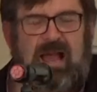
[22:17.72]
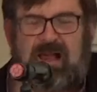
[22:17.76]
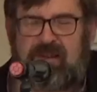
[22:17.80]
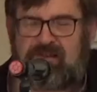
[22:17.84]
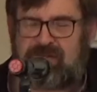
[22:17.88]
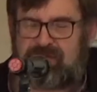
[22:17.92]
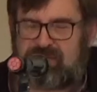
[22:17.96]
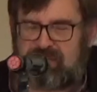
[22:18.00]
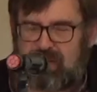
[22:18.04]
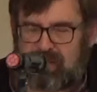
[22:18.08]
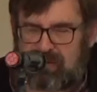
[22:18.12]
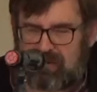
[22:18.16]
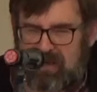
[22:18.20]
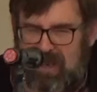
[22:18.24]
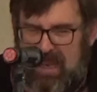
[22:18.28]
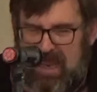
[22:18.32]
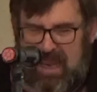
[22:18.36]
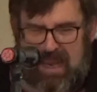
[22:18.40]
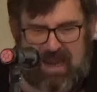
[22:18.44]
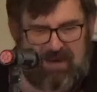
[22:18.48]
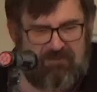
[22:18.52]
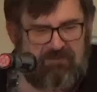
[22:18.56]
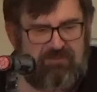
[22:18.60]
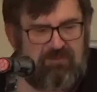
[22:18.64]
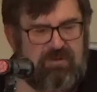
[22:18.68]
has done
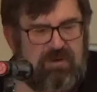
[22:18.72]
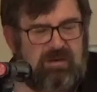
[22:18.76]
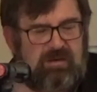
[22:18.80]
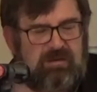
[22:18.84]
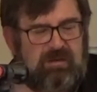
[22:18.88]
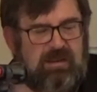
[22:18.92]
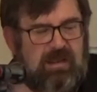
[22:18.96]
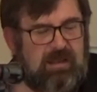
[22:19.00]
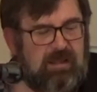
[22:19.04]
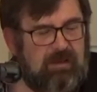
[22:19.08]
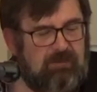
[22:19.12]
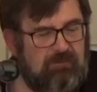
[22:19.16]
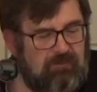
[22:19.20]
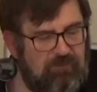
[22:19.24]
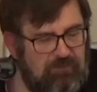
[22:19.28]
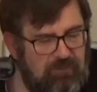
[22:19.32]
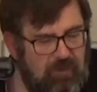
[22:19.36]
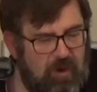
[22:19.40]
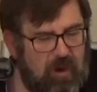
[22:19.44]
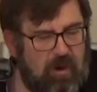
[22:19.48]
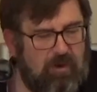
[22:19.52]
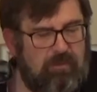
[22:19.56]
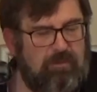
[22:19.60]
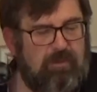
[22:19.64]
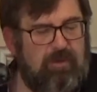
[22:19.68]
everything
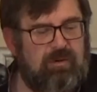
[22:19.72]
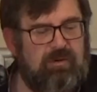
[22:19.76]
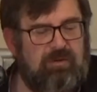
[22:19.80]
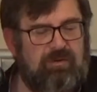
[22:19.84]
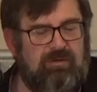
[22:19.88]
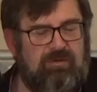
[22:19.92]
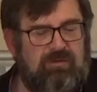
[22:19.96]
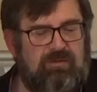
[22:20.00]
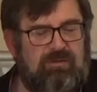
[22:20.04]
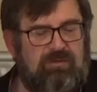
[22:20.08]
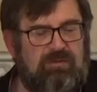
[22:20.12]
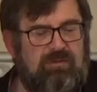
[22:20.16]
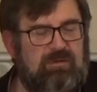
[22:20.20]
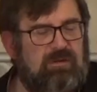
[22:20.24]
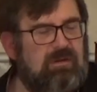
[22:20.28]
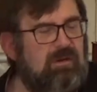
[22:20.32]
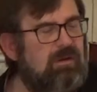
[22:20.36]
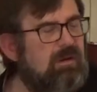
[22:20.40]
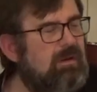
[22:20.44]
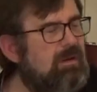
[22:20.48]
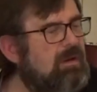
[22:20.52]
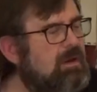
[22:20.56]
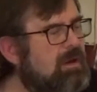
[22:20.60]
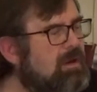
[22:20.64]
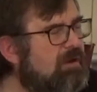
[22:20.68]
for us
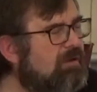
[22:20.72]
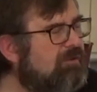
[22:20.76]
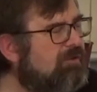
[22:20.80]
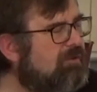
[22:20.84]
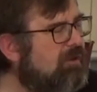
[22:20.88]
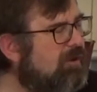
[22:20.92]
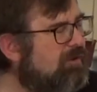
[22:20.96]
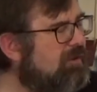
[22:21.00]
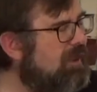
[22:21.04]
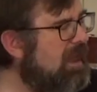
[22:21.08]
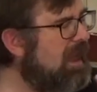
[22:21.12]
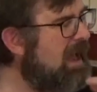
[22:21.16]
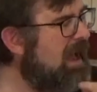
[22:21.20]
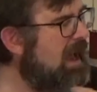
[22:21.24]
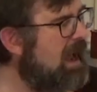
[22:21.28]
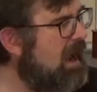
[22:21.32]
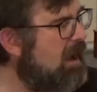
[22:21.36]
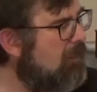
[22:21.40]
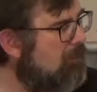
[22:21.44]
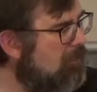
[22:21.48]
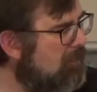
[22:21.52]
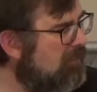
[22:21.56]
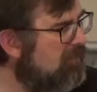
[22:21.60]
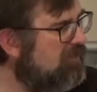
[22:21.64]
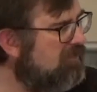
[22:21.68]
so that
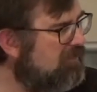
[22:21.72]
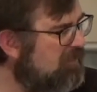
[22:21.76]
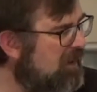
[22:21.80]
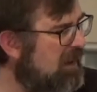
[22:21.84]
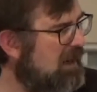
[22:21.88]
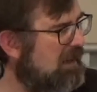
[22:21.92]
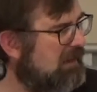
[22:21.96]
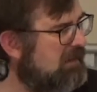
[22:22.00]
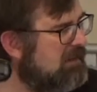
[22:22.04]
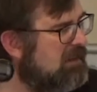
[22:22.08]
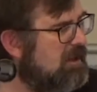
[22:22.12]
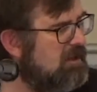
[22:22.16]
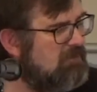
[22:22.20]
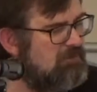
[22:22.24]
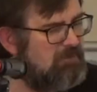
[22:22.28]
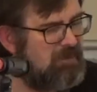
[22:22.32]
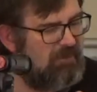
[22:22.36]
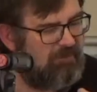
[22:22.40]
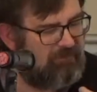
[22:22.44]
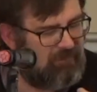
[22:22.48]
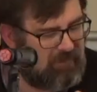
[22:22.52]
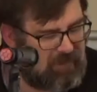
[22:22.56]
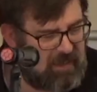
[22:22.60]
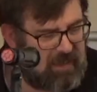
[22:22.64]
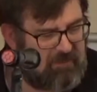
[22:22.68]
our sin can be
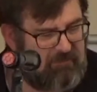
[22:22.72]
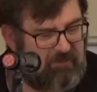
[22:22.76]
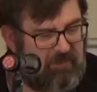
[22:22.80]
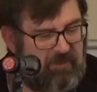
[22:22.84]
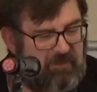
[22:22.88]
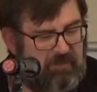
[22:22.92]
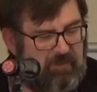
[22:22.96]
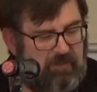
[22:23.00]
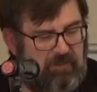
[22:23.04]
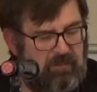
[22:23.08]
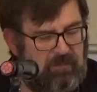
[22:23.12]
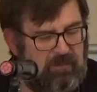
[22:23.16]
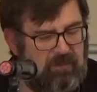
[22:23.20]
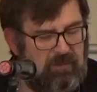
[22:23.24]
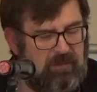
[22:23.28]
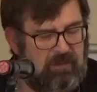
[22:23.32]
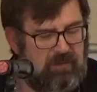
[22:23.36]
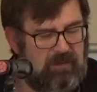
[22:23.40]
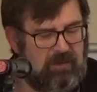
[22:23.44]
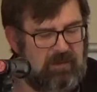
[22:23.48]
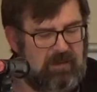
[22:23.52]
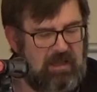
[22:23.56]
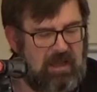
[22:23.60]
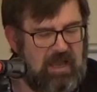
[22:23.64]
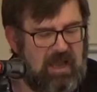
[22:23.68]
forgiven
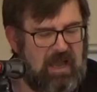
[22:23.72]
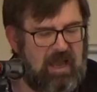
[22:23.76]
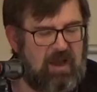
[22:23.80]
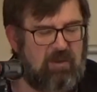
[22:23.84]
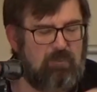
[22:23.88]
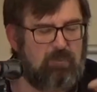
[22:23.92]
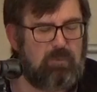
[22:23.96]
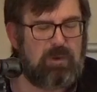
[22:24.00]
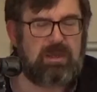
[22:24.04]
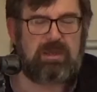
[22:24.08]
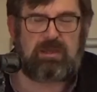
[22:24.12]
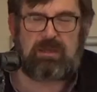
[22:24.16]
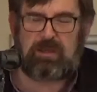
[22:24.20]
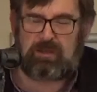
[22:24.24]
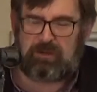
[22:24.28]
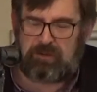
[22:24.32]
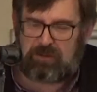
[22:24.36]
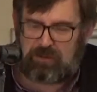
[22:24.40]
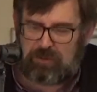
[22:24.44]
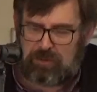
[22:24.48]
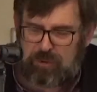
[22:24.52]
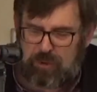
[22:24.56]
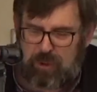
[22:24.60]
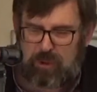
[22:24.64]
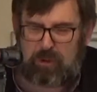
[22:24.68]
and we
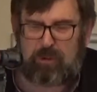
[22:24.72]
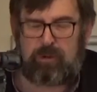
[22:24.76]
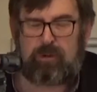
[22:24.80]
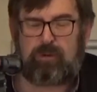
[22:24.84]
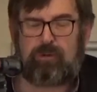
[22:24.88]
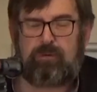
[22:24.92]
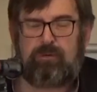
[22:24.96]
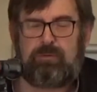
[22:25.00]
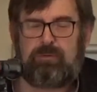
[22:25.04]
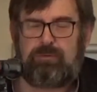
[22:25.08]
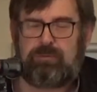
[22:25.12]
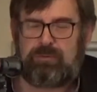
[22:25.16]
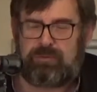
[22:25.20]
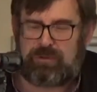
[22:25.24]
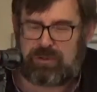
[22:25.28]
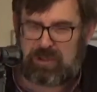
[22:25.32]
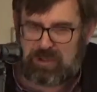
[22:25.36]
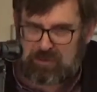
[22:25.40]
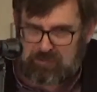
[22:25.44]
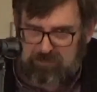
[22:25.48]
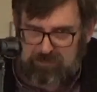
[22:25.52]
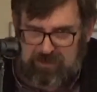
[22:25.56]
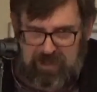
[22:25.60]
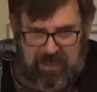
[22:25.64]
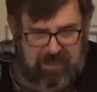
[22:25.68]
can know
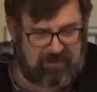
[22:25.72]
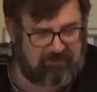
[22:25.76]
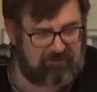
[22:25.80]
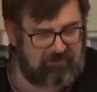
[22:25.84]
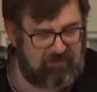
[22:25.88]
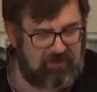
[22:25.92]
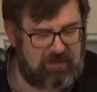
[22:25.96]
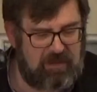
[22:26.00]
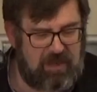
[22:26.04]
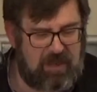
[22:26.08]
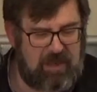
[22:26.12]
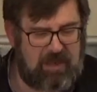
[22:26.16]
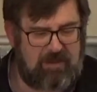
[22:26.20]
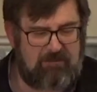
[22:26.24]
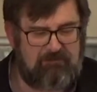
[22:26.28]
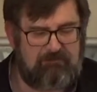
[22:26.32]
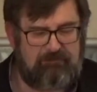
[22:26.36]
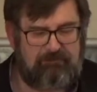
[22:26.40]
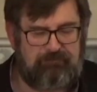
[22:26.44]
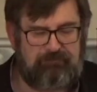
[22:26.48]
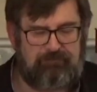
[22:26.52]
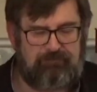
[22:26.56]
new life in him.